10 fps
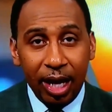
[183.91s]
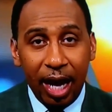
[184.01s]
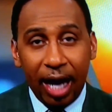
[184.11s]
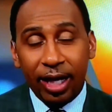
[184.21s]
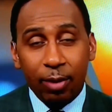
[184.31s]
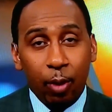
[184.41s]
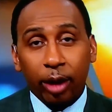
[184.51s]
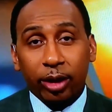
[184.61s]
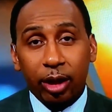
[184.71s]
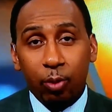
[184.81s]
And he
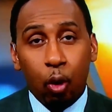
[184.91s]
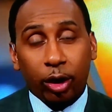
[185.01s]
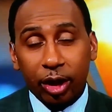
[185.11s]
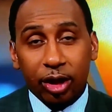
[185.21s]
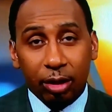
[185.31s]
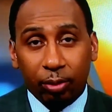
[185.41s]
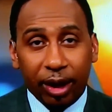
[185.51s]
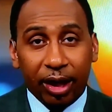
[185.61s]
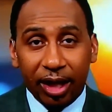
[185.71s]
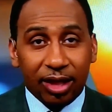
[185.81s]
walked into the
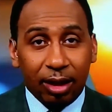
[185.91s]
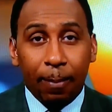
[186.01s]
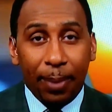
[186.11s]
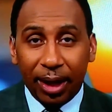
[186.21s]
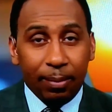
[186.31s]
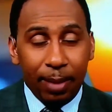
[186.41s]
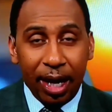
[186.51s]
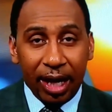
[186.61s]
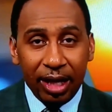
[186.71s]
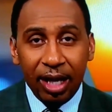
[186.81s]
ring against a bigger
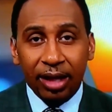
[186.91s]
man